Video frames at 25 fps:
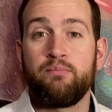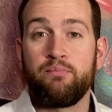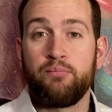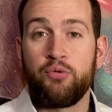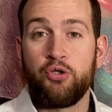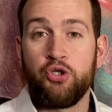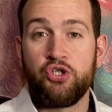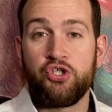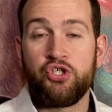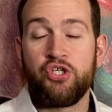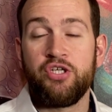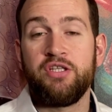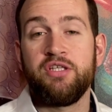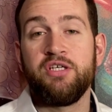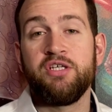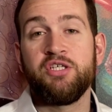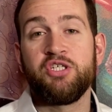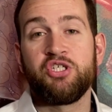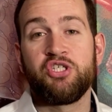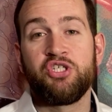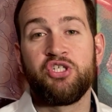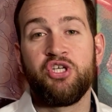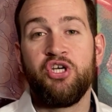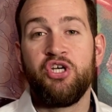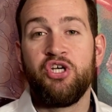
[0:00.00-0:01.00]
pushing
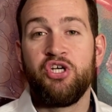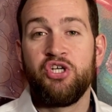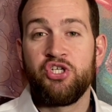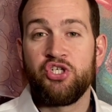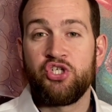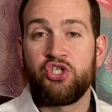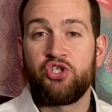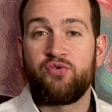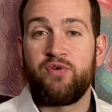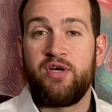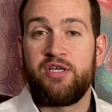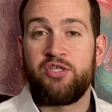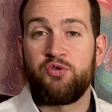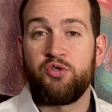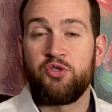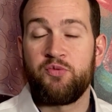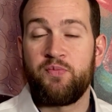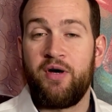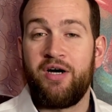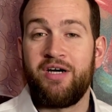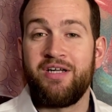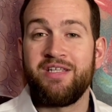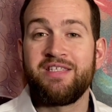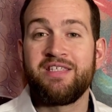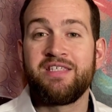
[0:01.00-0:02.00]
this stress
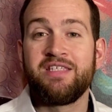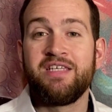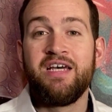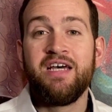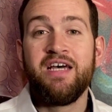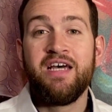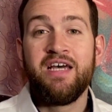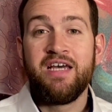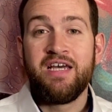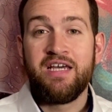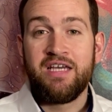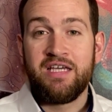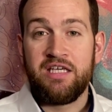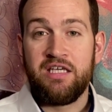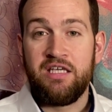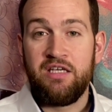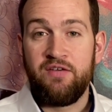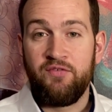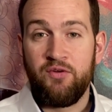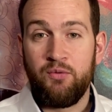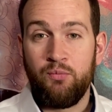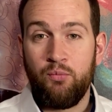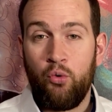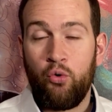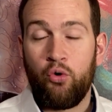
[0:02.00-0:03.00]
response
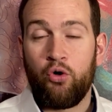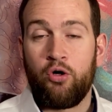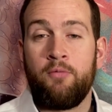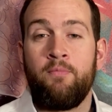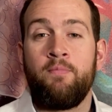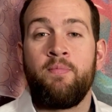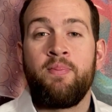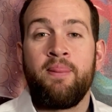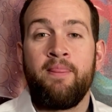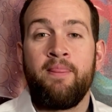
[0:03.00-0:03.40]
even more.